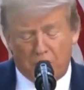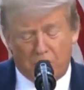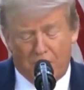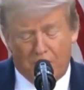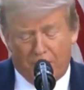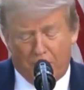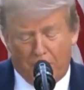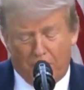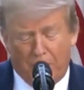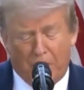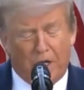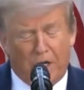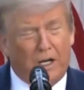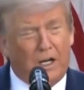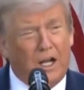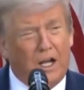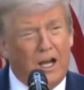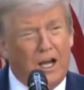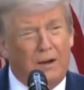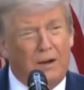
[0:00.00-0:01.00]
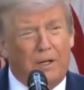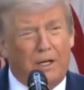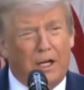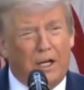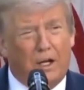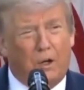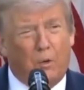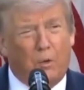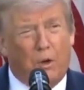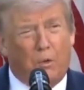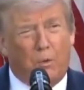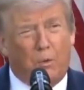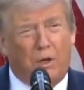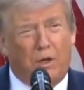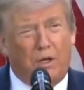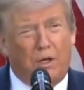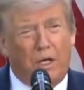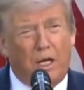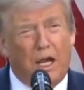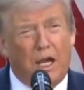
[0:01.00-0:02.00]
There's never been an economy like what
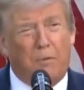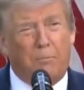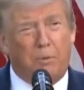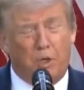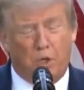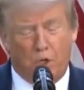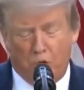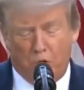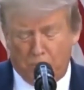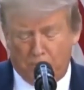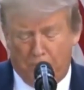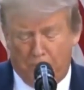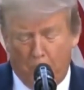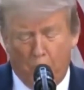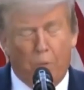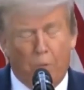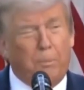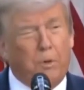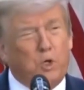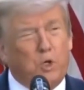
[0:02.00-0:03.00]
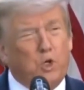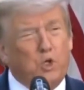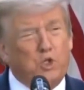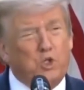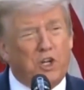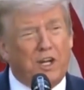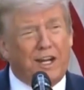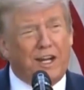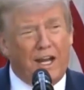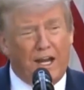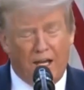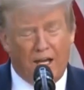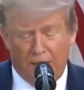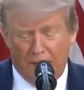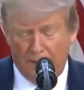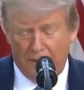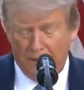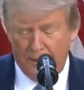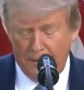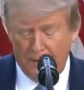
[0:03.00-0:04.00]
we had produced, but we'll produce it
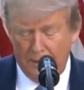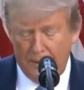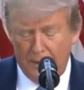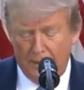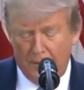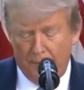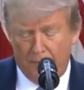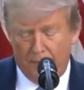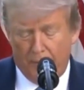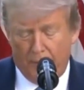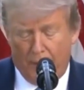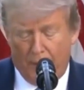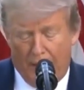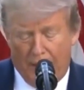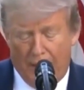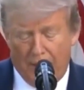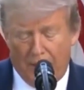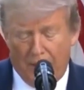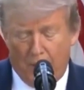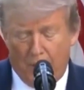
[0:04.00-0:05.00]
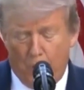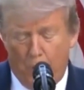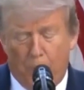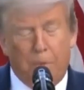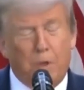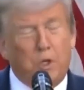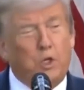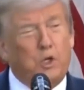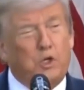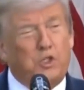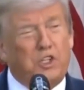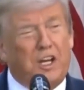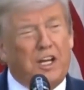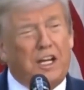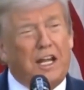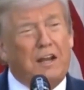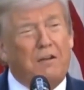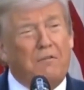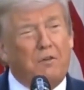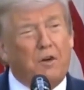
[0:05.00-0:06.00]
again. And I think we'll produce it
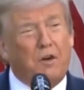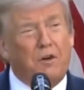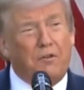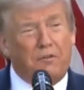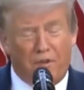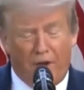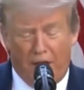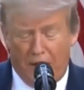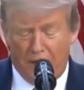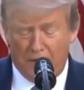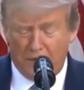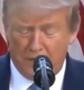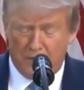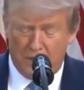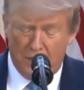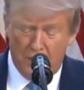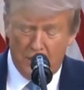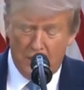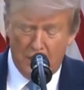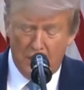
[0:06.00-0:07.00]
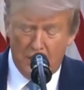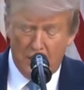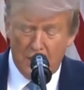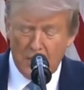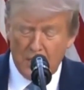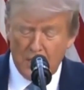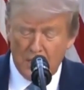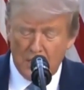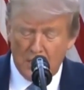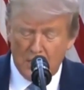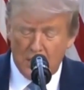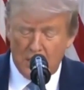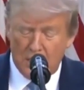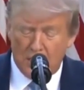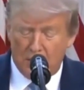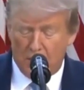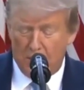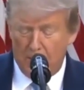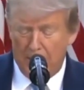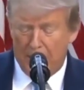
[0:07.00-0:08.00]
again very fast.
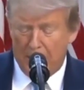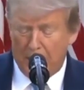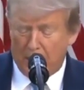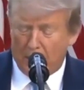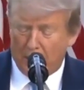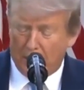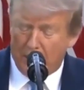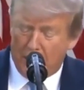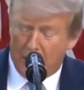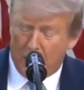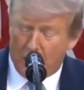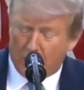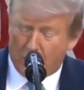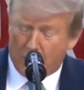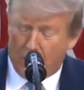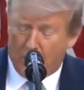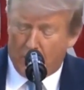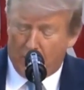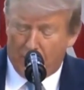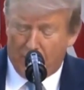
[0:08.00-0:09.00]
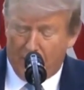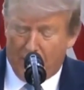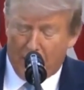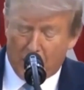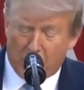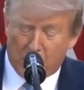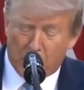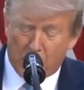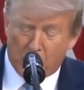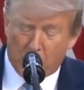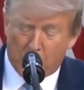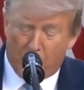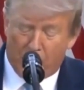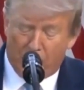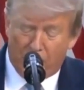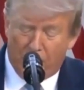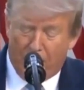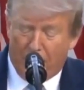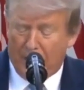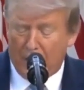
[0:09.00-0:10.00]
The medical and healthcare advances
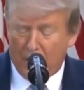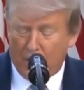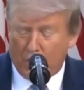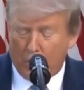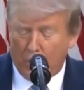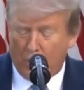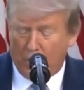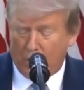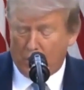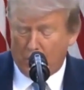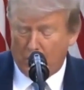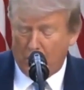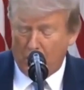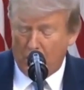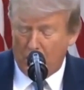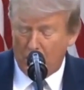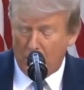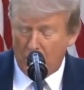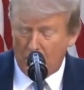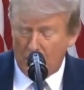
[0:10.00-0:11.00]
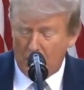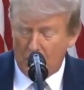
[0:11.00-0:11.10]
we've made are critical